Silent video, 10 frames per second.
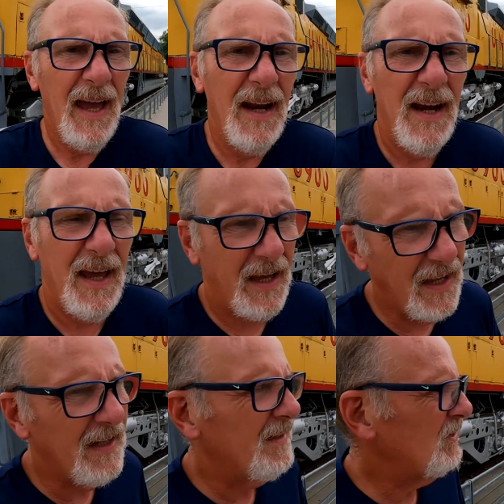and
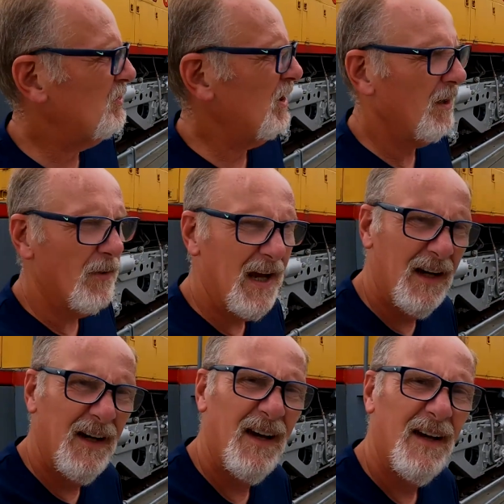it
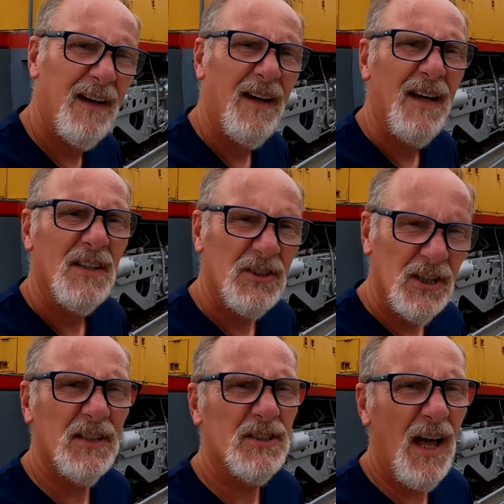generated
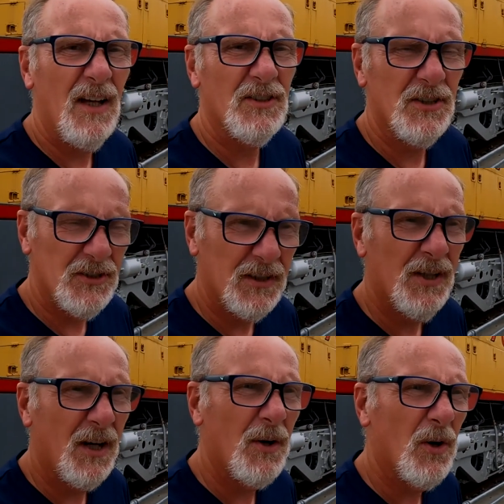
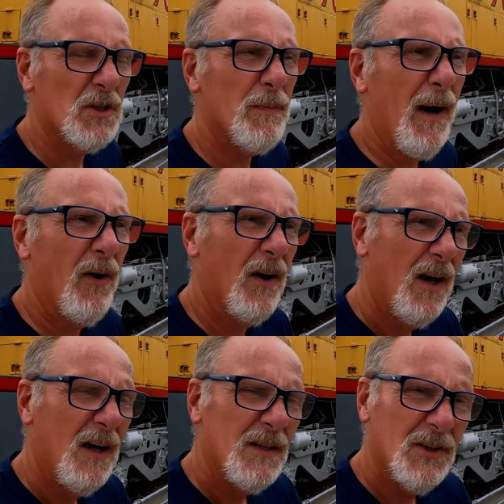6,600 horsepower.
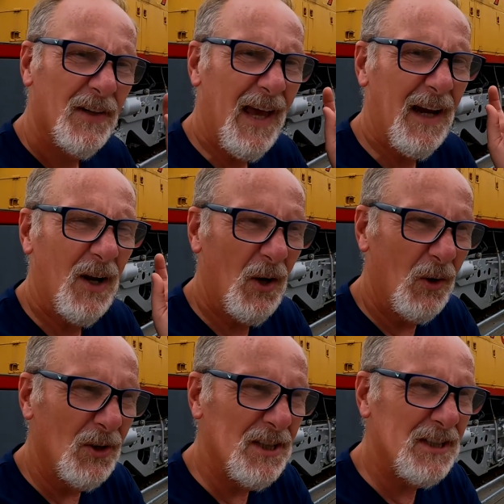So that
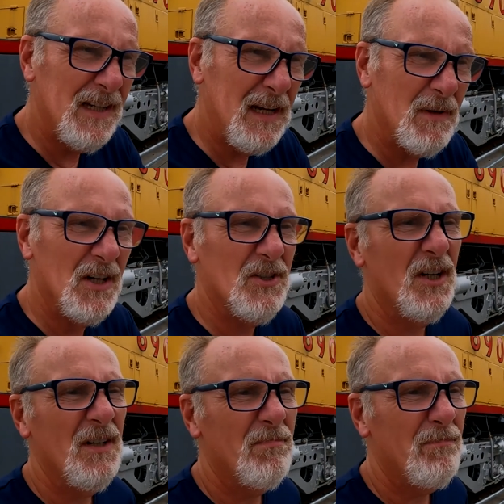old steam
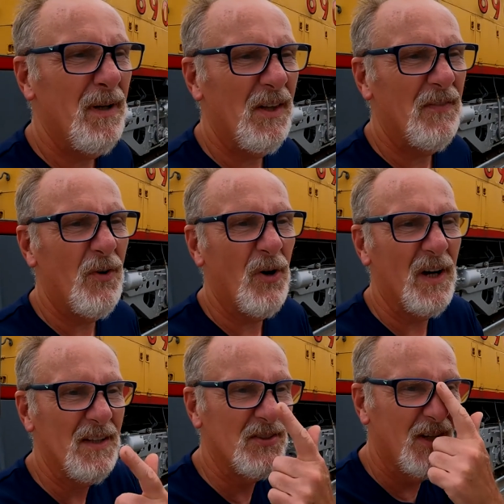engine built in the
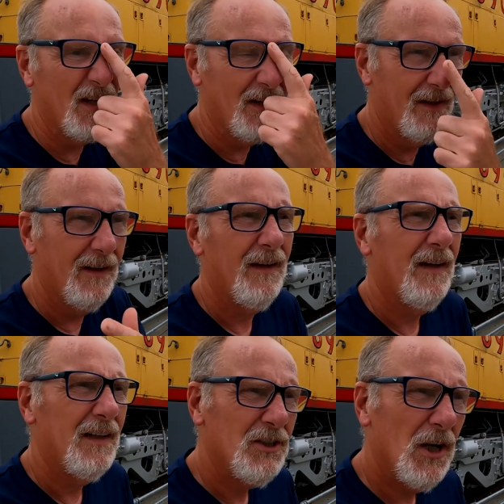40s
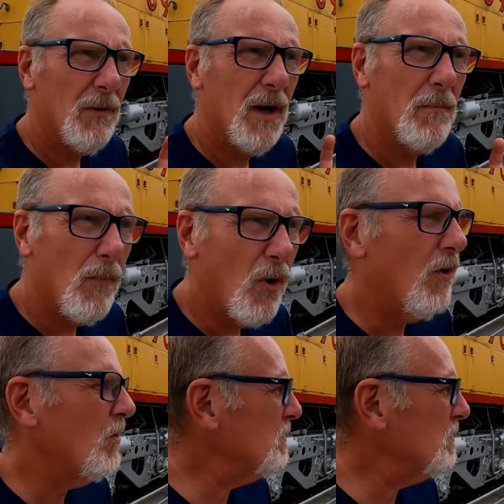generated more